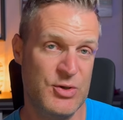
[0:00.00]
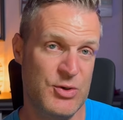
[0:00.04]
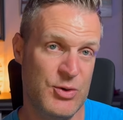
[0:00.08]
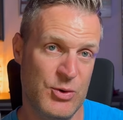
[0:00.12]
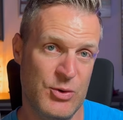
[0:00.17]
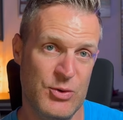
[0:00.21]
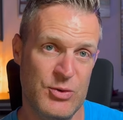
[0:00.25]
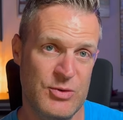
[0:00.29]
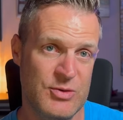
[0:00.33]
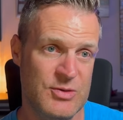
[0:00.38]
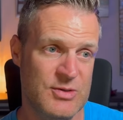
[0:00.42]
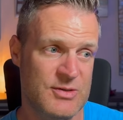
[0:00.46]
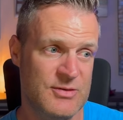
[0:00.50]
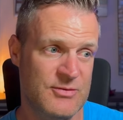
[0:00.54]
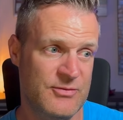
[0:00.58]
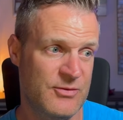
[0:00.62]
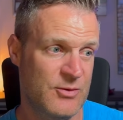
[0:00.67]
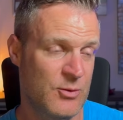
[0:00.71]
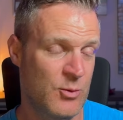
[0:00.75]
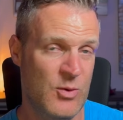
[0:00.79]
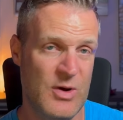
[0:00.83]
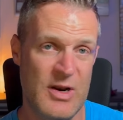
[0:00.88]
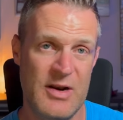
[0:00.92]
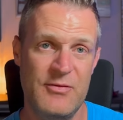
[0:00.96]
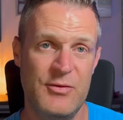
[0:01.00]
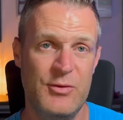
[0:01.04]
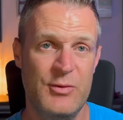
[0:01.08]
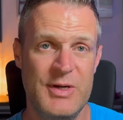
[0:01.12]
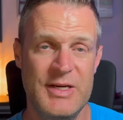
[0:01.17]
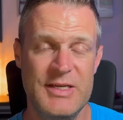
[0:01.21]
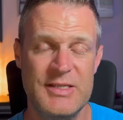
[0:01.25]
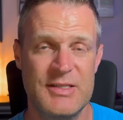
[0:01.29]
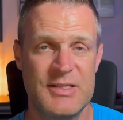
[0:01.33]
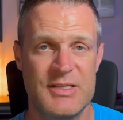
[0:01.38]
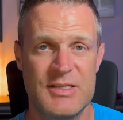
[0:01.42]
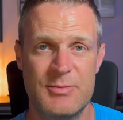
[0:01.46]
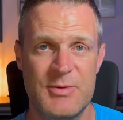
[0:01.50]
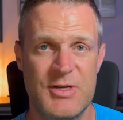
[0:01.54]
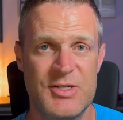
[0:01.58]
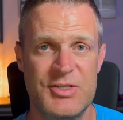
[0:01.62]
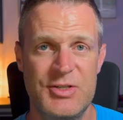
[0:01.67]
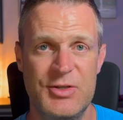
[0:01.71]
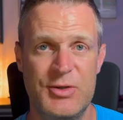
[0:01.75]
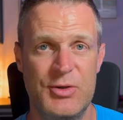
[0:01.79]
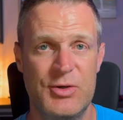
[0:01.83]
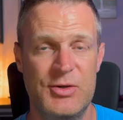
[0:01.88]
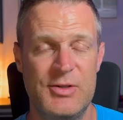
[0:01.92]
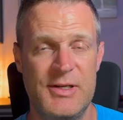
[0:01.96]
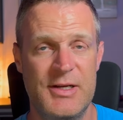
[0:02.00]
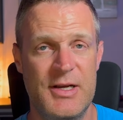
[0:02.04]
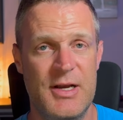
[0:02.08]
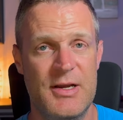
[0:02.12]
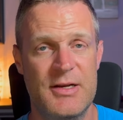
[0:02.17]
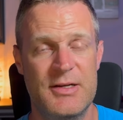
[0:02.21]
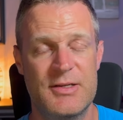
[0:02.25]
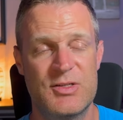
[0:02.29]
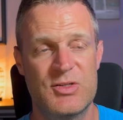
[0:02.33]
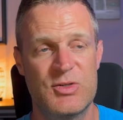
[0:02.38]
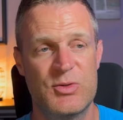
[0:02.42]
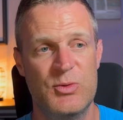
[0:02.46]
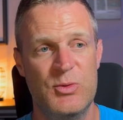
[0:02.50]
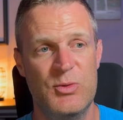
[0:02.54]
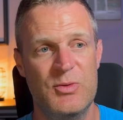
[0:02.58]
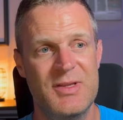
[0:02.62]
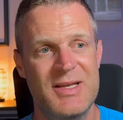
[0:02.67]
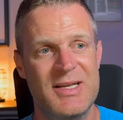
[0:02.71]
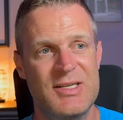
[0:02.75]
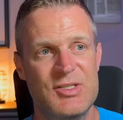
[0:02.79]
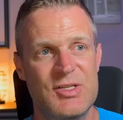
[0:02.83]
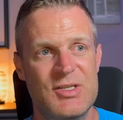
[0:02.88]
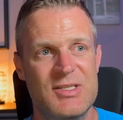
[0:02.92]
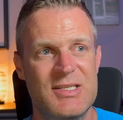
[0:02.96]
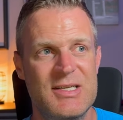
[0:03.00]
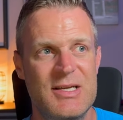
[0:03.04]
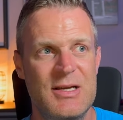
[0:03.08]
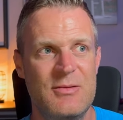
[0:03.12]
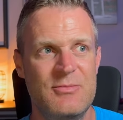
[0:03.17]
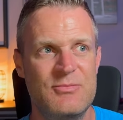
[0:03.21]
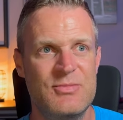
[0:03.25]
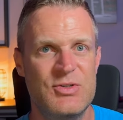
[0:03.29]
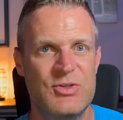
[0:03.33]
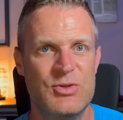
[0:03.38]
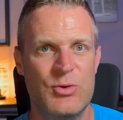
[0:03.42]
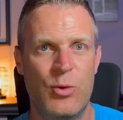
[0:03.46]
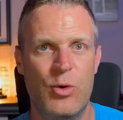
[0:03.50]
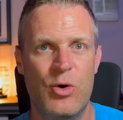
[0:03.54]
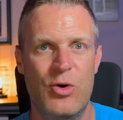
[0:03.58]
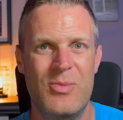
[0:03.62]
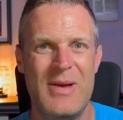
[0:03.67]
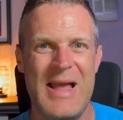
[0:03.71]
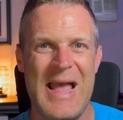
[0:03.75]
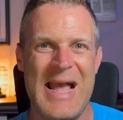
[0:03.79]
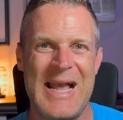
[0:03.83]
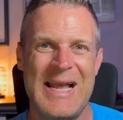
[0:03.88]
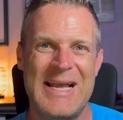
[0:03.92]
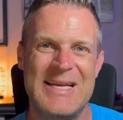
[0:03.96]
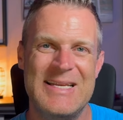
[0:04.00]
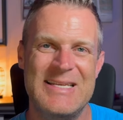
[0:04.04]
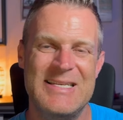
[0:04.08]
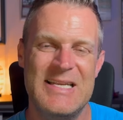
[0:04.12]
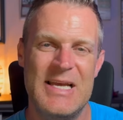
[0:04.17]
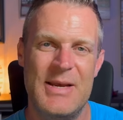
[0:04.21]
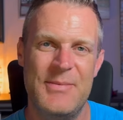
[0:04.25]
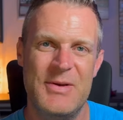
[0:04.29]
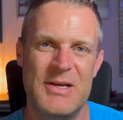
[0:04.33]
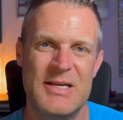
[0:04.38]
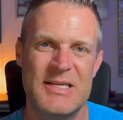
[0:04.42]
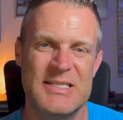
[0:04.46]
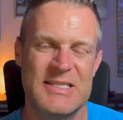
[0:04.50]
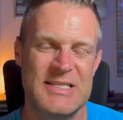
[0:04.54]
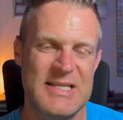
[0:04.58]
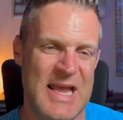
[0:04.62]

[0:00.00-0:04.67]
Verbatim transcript: Girls, for whatever reason, especially early on in school, they just absorb academics.